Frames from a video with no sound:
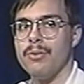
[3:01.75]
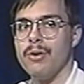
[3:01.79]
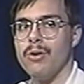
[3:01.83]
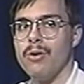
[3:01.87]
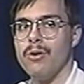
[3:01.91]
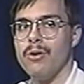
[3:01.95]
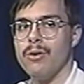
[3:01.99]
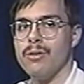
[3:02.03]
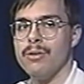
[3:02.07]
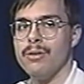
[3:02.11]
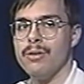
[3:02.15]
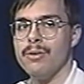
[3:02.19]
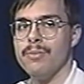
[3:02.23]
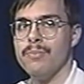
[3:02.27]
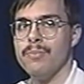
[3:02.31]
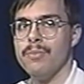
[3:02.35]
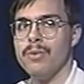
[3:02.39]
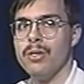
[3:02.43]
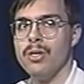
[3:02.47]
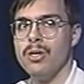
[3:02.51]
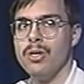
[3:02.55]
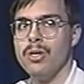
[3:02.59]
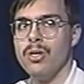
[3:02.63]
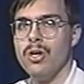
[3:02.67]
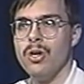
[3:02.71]
call her.
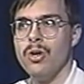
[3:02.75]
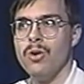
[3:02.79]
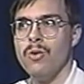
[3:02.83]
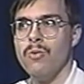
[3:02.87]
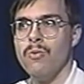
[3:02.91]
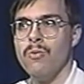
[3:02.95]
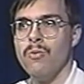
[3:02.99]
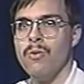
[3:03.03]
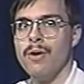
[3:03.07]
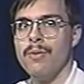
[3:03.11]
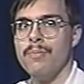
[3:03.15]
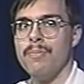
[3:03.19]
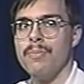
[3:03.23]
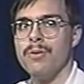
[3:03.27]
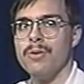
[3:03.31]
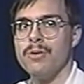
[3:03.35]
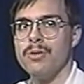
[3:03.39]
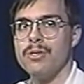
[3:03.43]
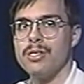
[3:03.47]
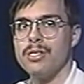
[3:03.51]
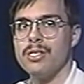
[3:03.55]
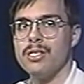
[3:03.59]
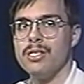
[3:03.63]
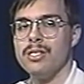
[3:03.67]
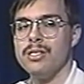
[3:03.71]
One
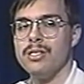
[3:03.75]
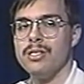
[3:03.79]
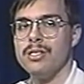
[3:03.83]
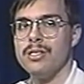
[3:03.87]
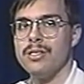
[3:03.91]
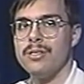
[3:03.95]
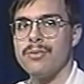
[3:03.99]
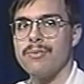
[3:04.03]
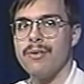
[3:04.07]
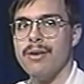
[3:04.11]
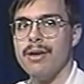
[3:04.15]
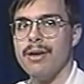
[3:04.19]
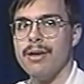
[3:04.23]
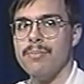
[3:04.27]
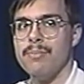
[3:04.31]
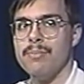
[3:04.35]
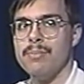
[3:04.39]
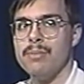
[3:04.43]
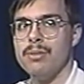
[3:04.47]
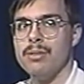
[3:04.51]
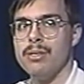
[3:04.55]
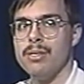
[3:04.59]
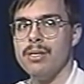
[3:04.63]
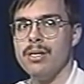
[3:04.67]
person described